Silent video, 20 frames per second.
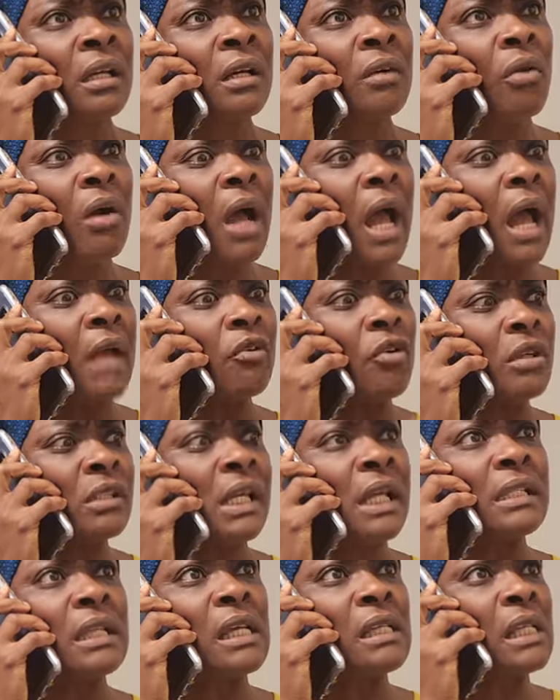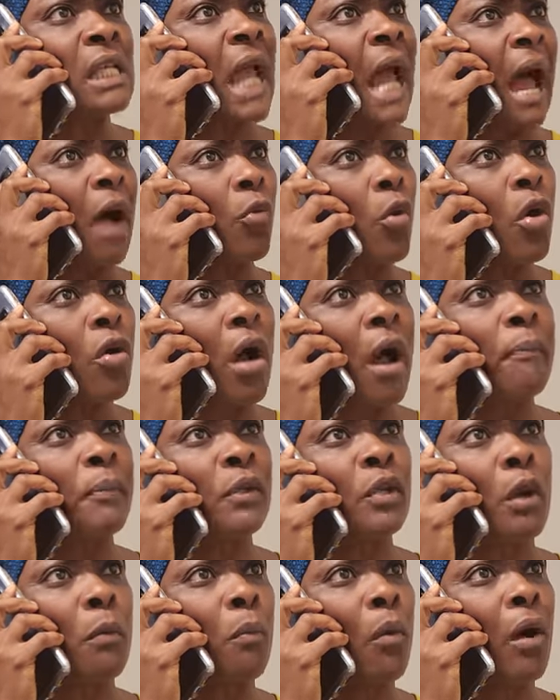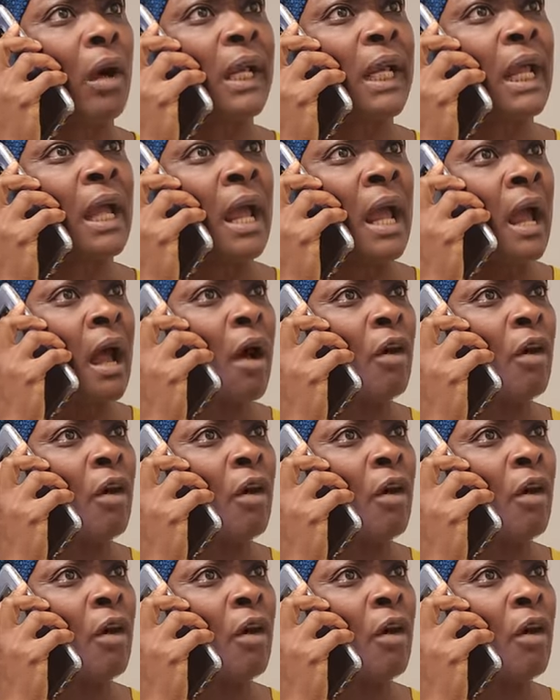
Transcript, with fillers: What kind of nonsense is that? I woke up in the morning.